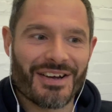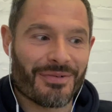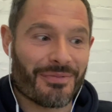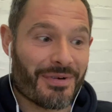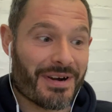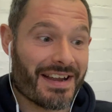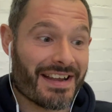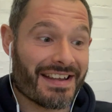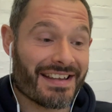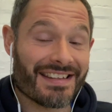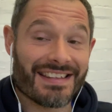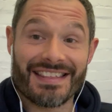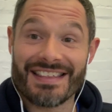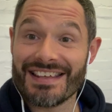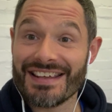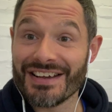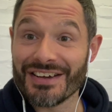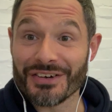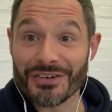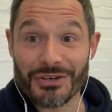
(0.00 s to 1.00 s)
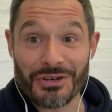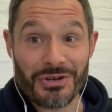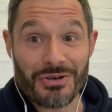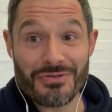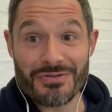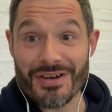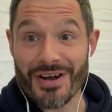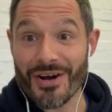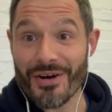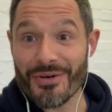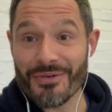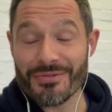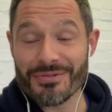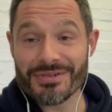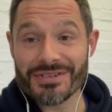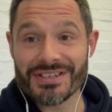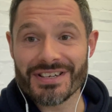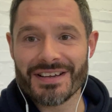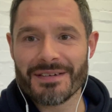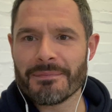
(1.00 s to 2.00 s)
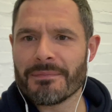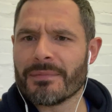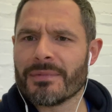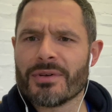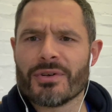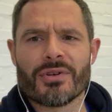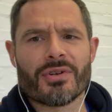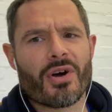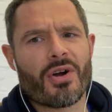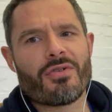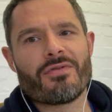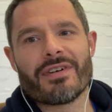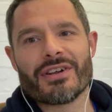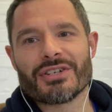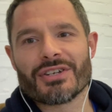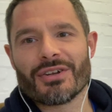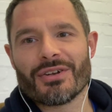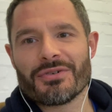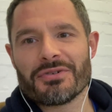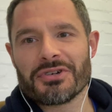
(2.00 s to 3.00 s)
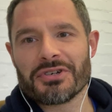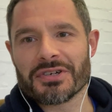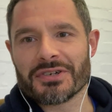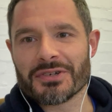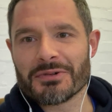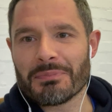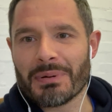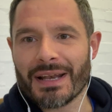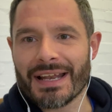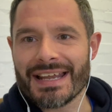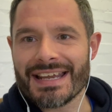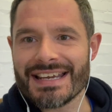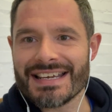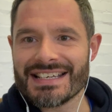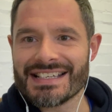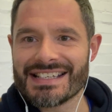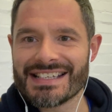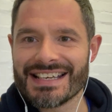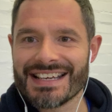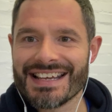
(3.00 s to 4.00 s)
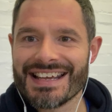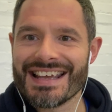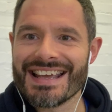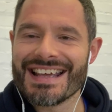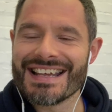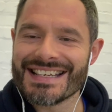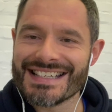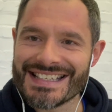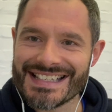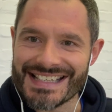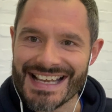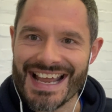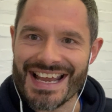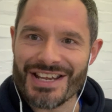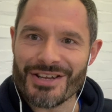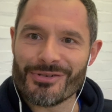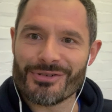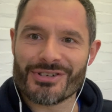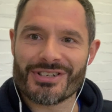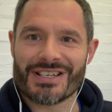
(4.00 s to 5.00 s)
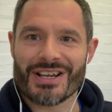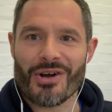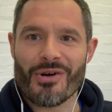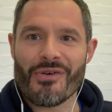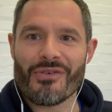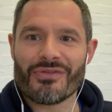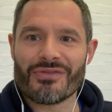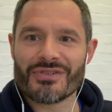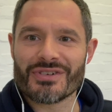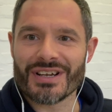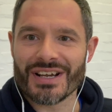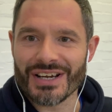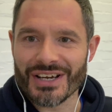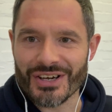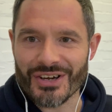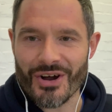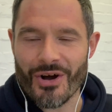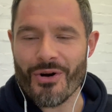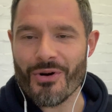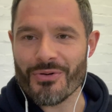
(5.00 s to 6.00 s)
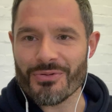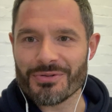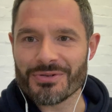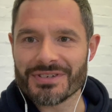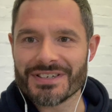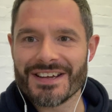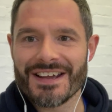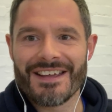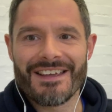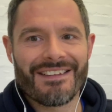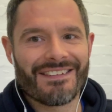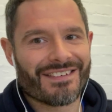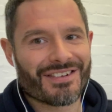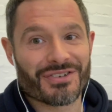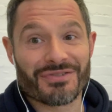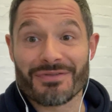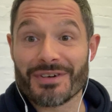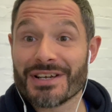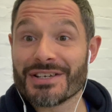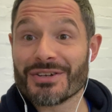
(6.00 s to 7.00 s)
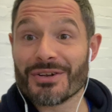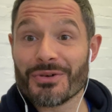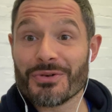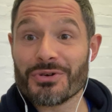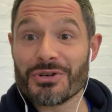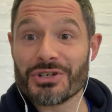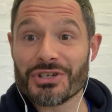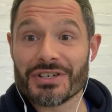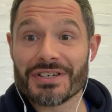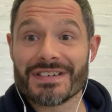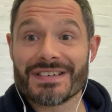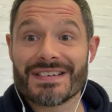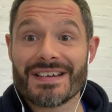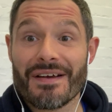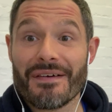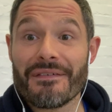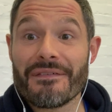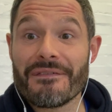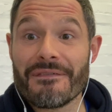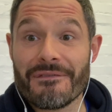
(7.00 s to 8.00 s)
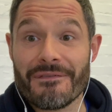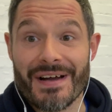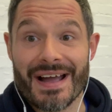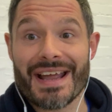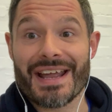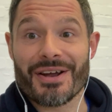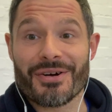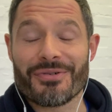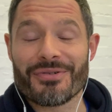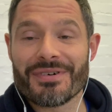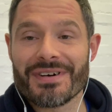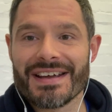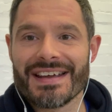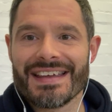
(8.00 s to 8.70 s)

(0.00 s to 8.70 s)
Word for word: with new goals. No resolutions, please. Set yourself goals because resolutions fail.